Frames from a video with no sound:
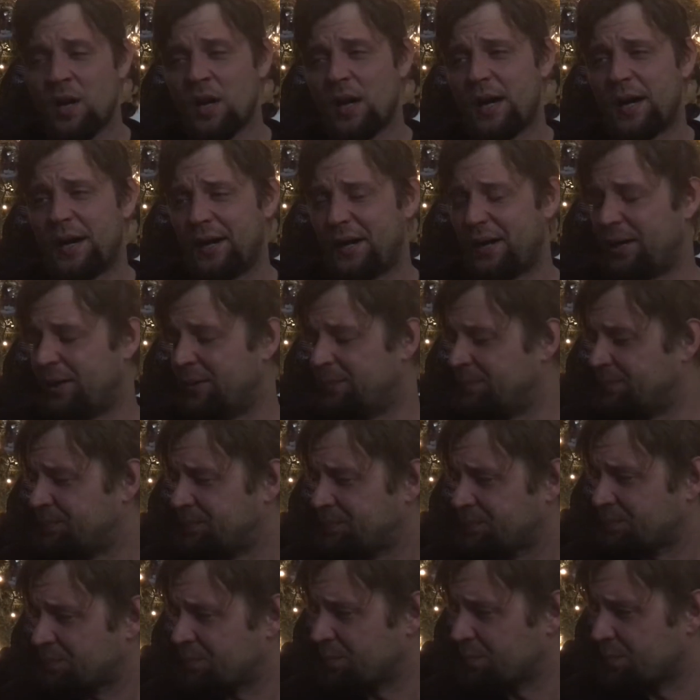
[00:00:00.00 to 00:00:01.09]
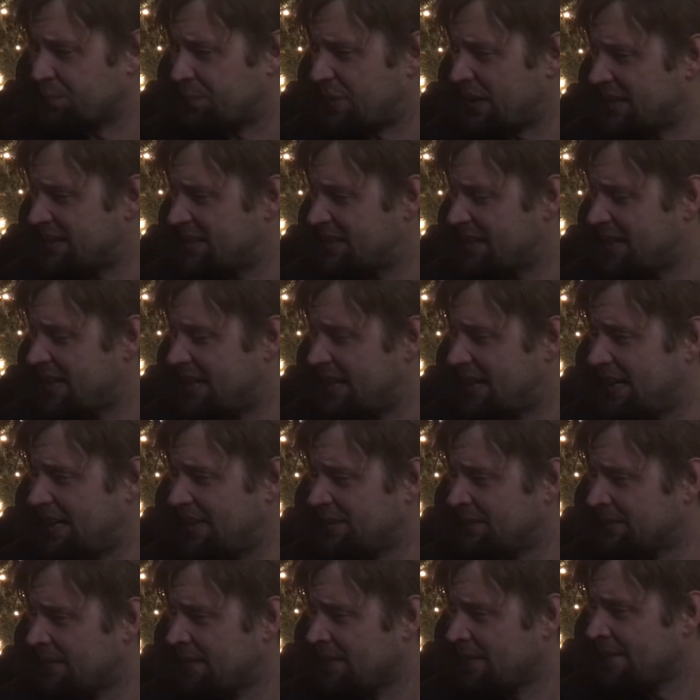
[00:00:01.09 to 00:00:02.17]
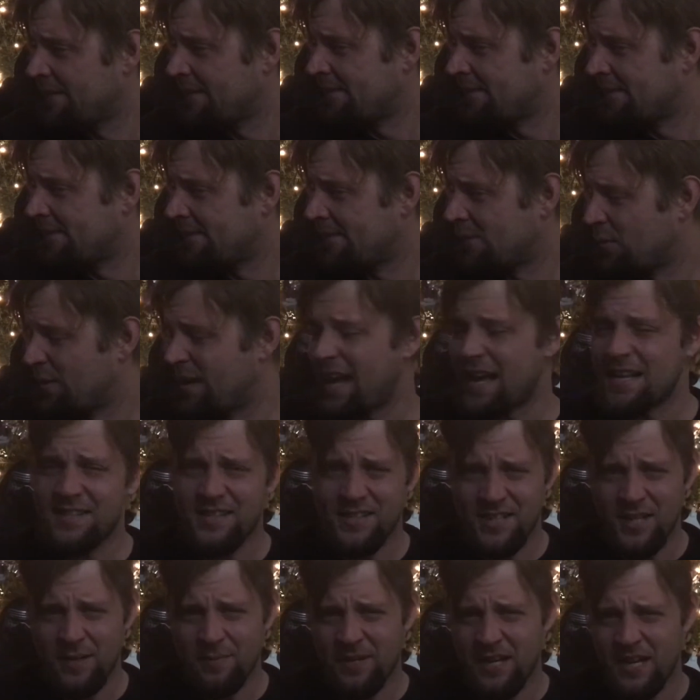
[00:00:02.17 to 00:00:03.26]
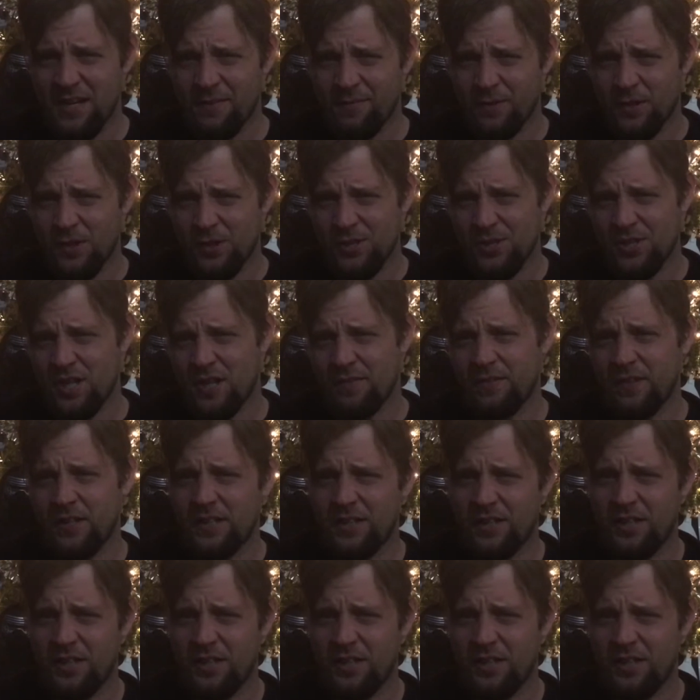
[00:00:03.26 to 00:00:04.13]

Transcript: But we got some kind of version of it.